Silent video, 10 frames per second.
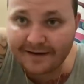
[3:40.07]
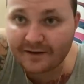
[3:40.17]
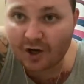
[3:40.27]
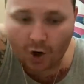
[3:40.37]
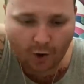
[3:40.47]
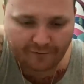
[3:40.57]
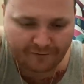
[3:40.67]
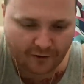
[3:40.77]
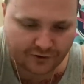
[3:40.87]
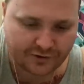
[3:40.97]
car
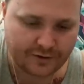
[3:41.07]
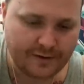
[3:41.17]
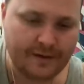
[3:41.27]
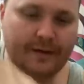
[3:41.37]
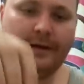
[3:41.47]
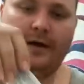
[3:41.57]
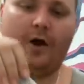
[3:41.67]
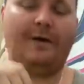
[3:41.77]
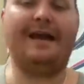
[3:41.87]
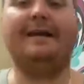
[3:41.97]
first. All
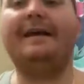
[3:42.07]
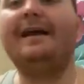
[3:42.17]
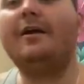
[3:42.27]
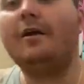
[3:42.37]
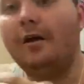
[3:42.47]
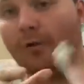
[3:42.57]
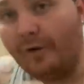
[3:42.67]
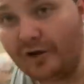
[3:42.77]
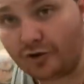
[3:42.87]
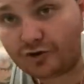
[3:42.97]
right, in there,
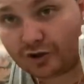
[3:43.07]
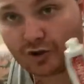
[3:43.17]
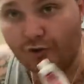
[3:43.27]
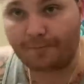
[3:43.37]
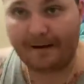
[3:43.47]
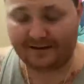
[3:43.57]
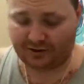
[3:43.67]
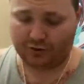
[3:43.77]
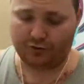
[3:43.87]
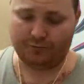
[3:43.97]
we use the toothpaste
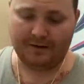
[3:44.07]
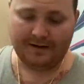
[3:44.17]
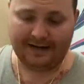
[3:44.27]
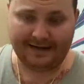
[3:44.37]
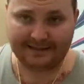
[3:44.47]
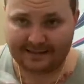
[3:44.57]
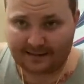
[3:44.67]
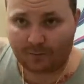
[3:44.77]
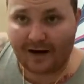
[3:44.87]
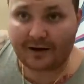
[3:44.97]
tube. Now, this is
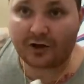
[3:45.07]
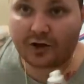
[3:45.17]
some regular